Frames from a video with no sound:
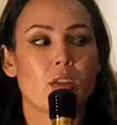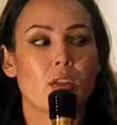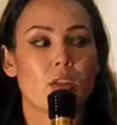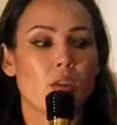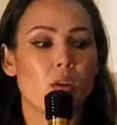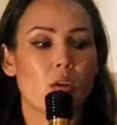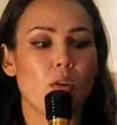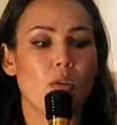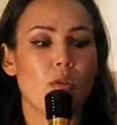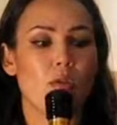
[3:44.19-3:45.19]

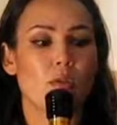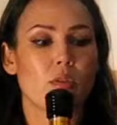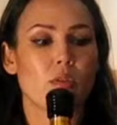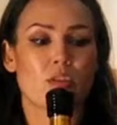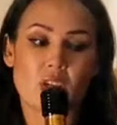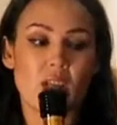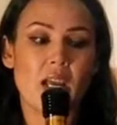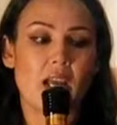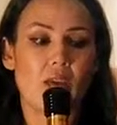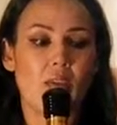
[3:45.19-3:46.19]
so she can
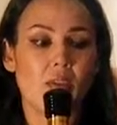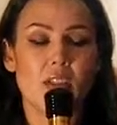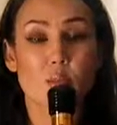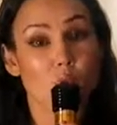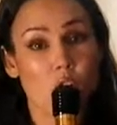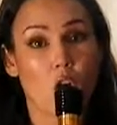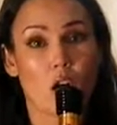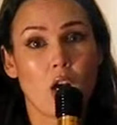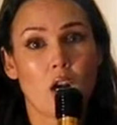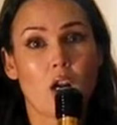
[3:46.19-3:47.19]
have a sports car.
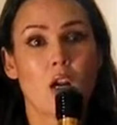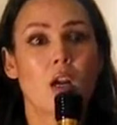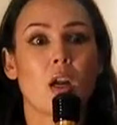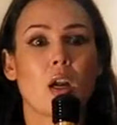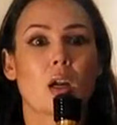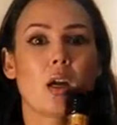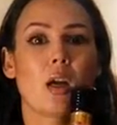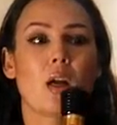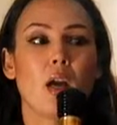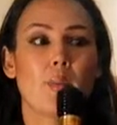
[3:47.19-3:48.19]

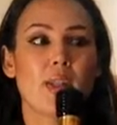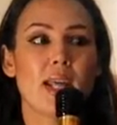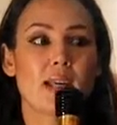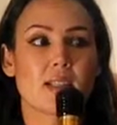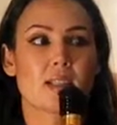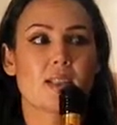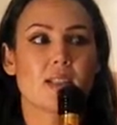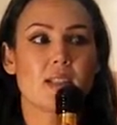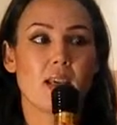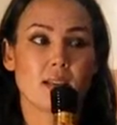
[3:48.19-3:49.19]
How about that?
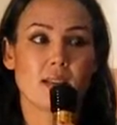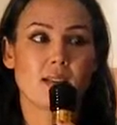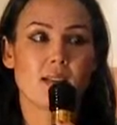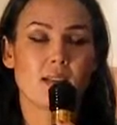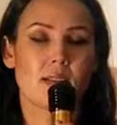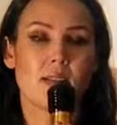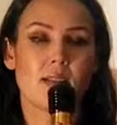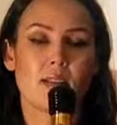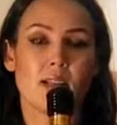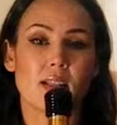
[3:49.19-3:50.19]
Yes,
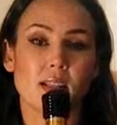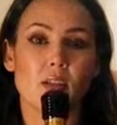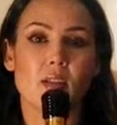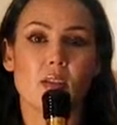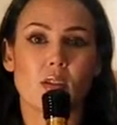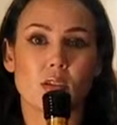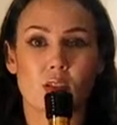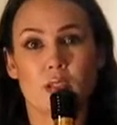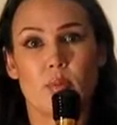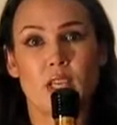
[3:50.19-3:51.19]
that sounds
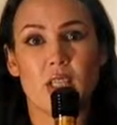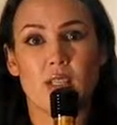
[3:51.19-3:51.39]
good to me.